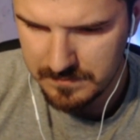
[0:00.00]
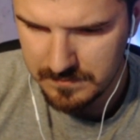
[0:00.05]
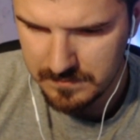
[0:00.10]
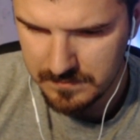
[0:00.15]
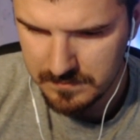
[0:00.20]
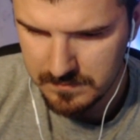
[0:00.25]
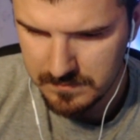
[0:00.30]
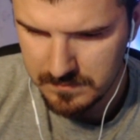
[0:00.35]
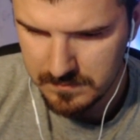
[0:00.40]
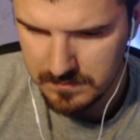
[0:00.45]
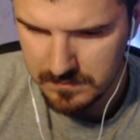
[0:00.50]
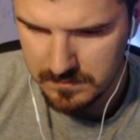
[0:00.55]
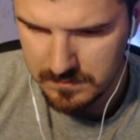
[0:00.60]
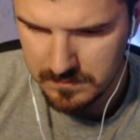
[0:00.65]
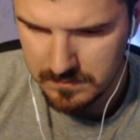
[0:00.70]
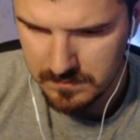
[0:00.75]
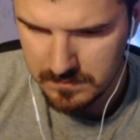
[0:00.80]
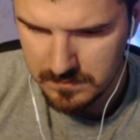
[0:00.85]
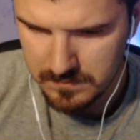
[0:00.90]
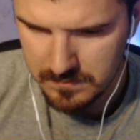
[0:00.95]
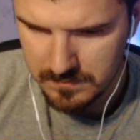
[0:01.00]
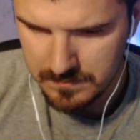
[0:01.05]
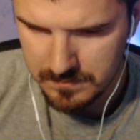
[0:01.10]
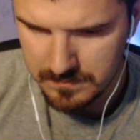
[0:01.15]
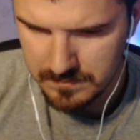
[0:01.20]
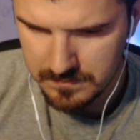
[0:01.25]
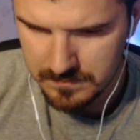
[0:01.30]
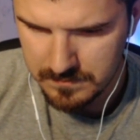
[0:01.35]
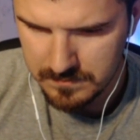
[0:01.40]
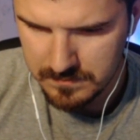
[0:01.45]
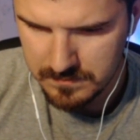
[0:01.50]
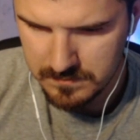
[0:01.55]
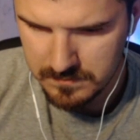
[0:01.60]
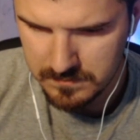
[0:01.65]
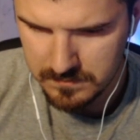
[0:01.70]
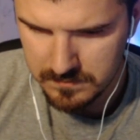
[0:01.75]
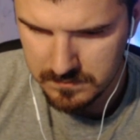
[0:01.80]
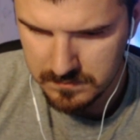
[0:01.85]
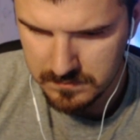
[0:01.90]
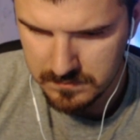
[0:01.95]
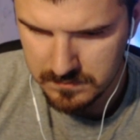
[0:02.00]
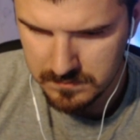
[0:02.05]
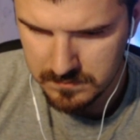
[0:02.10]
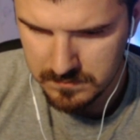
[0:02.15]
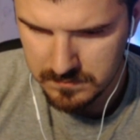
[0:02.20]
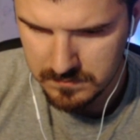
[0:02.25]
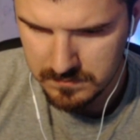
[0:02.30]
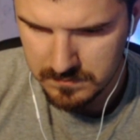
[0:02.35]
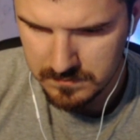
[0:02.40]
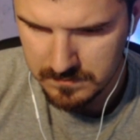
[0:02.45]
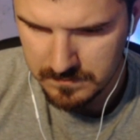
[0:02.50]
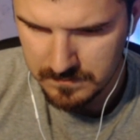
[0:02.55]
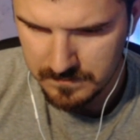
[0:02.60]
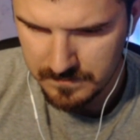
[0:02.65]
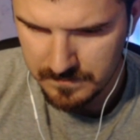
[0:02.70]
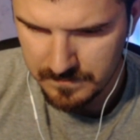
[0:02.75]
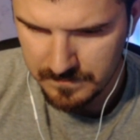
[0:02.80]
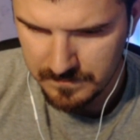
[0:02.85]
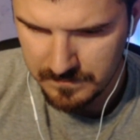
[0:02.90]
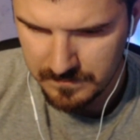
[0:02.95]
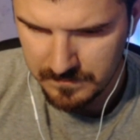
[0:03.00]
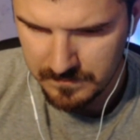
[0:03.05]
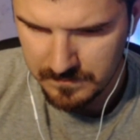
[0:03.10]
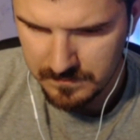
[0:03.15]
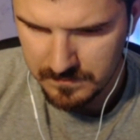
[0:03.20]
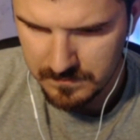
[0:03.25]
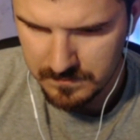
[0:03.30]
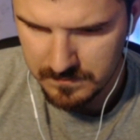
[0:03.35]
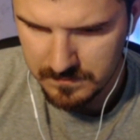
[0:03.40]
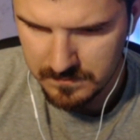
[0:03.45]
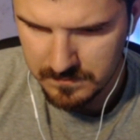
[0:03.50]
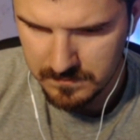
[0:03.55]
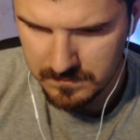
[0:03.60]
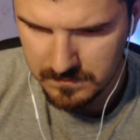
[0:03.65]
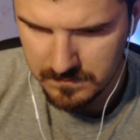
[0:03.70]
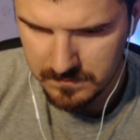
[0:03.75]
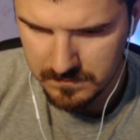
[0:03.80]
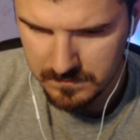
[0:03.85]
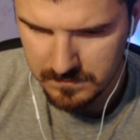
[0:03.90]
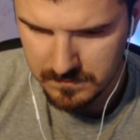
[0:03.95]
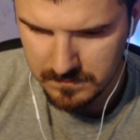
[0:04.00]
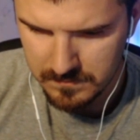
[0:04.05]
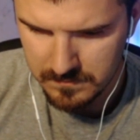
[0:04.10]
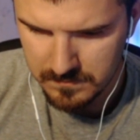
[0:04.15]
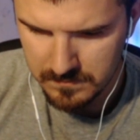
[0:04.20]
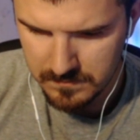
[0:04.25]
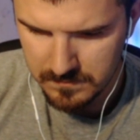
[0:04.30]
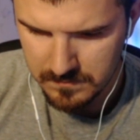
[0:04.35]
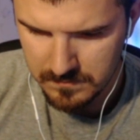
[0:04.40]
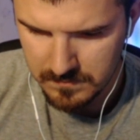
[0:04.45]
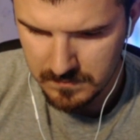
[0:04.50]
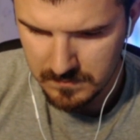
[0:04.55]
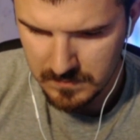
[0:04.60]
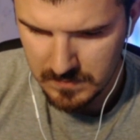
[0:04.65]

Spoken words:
Nothing is said.